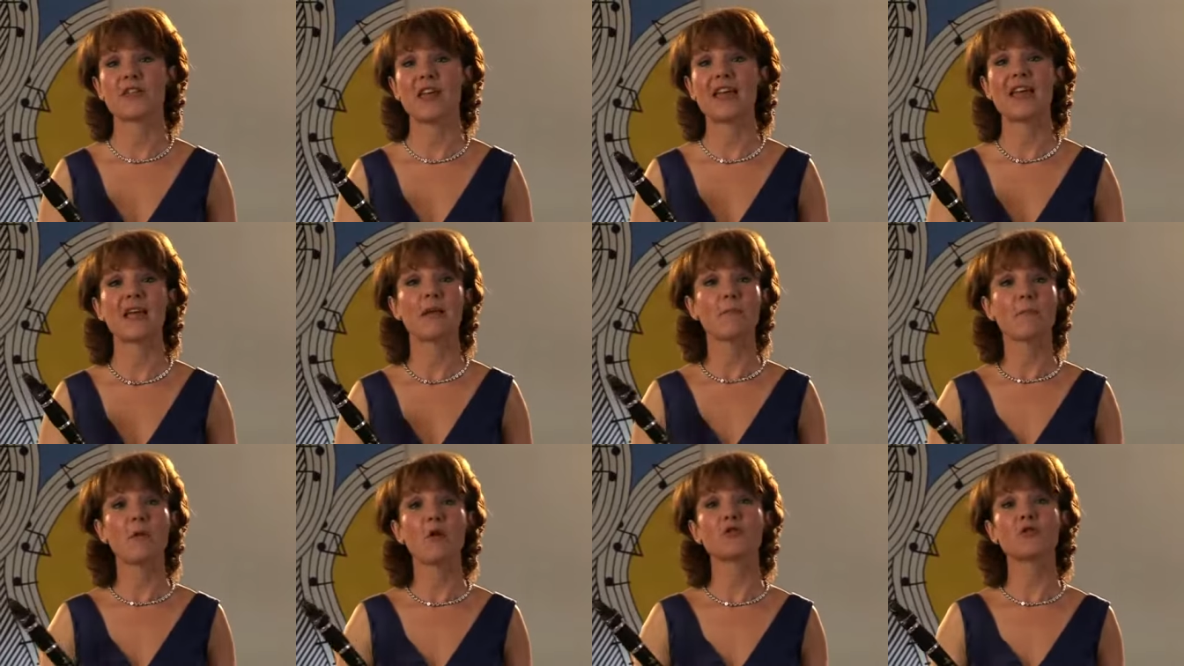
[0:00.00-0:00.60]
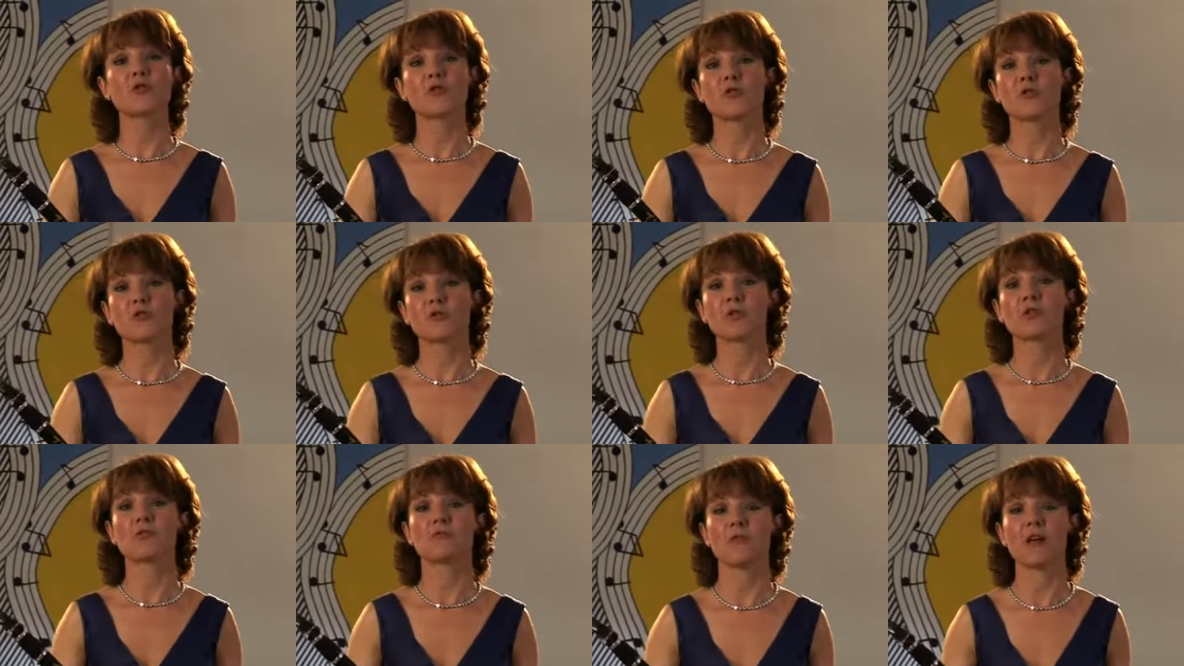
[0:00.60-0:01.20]
their
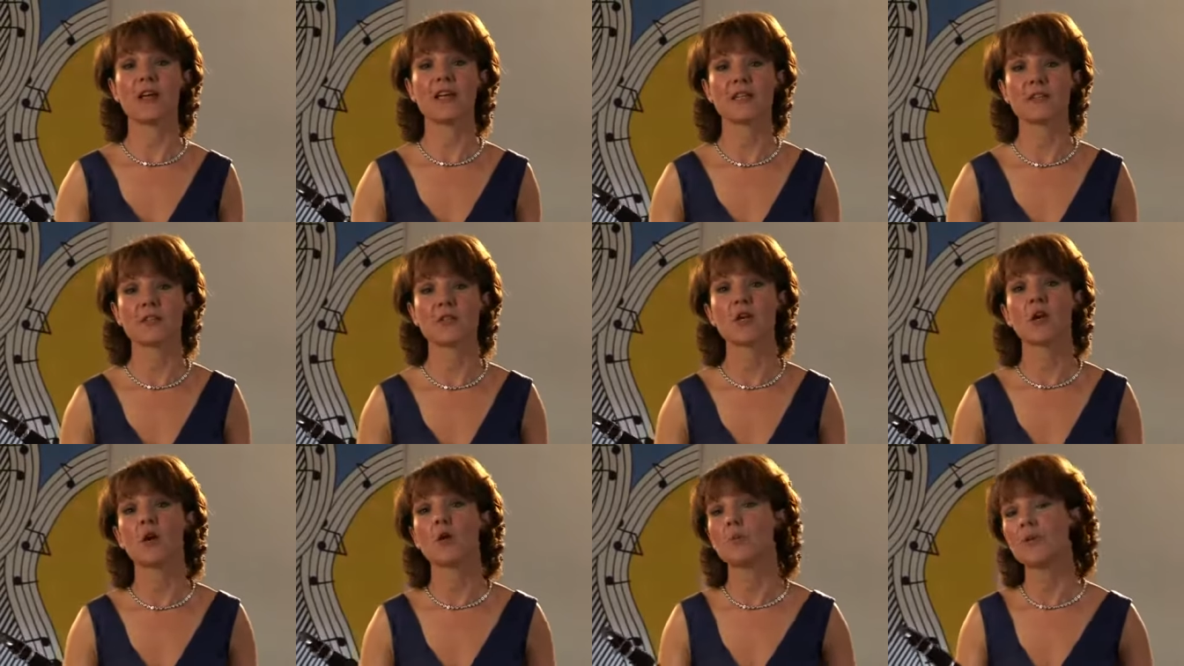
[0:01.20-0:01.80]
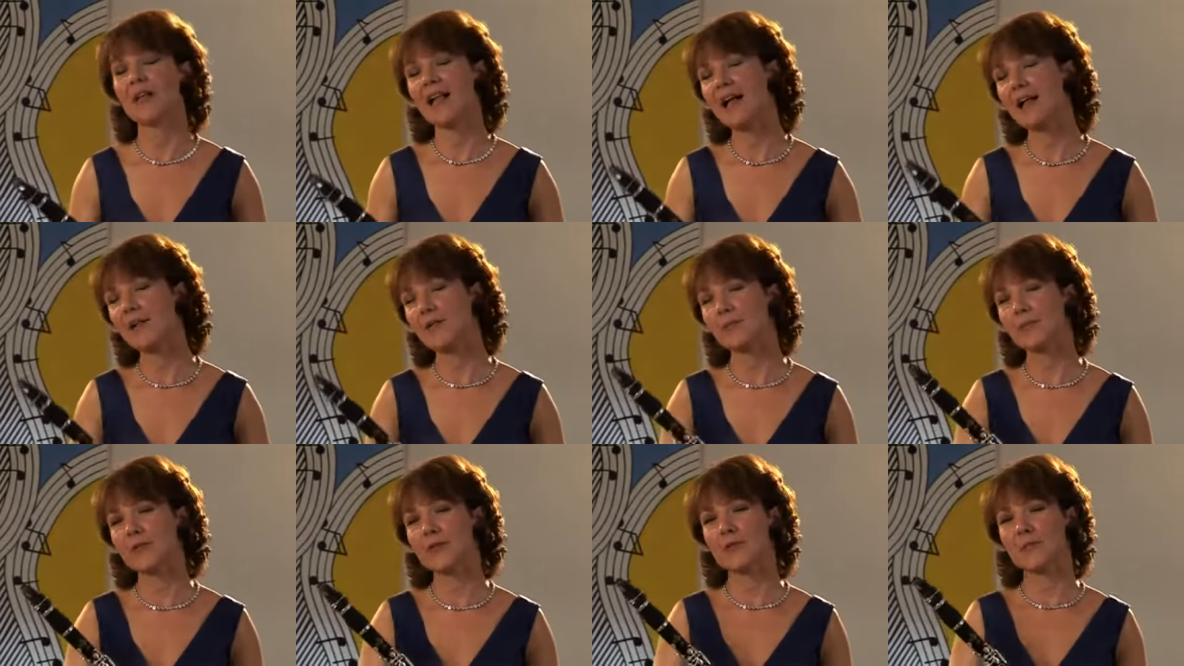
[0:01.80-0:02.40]
emotional range will
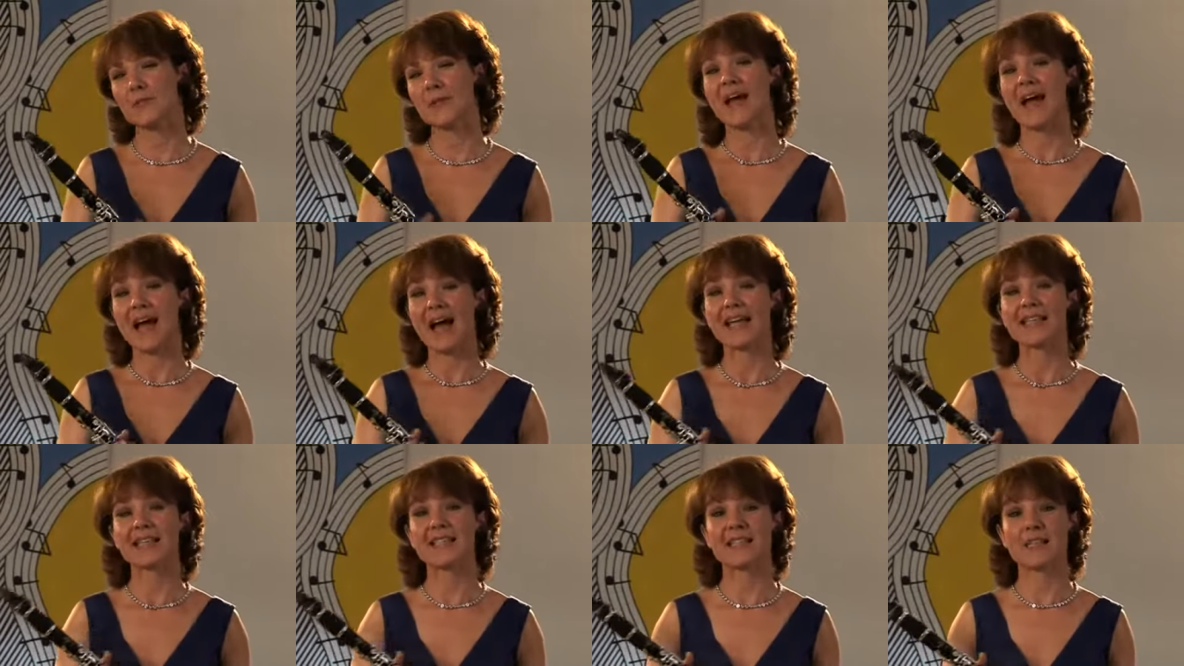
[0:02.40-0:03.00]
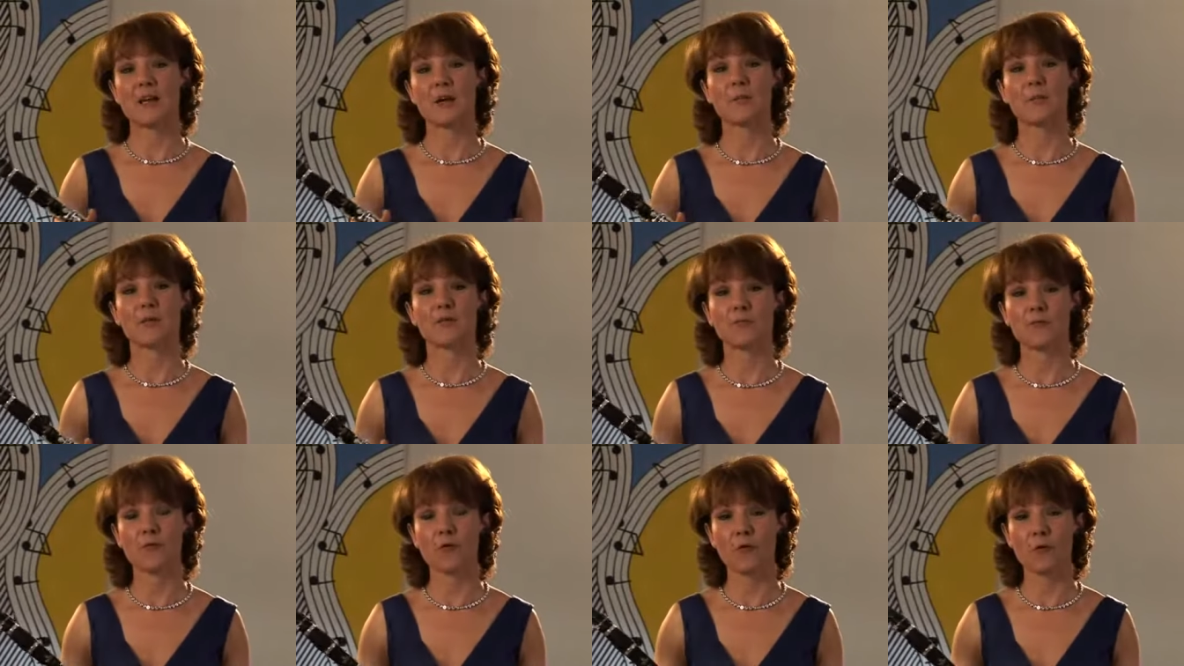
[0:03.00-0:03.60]
help them as a
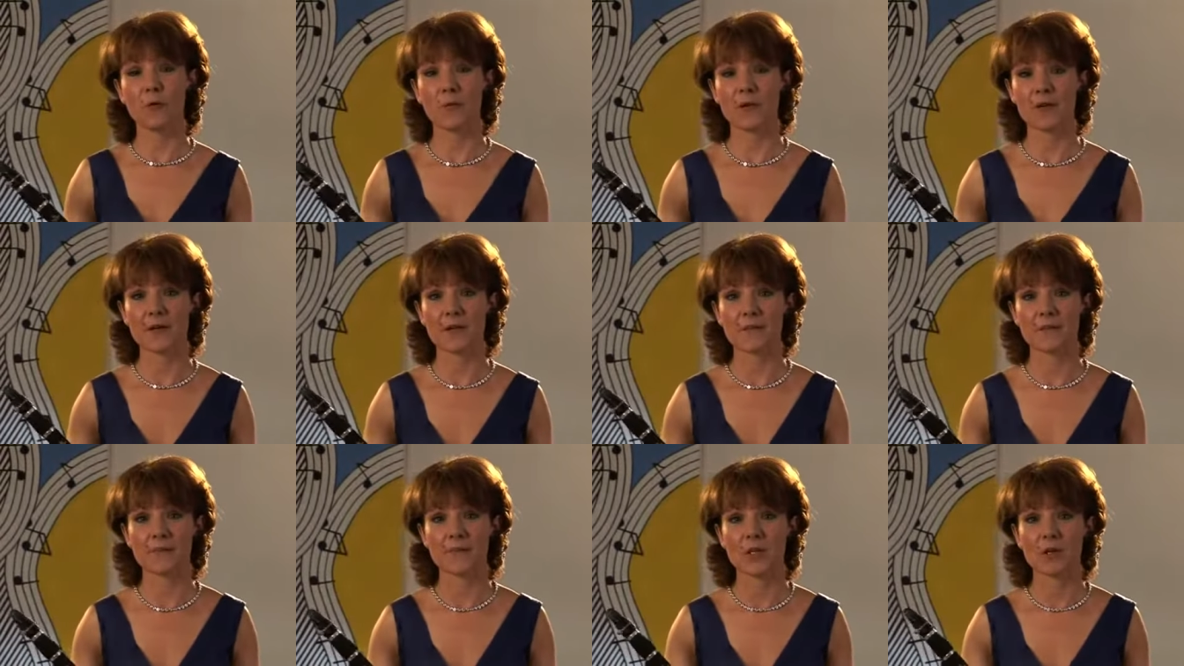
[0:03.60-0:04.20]
performer.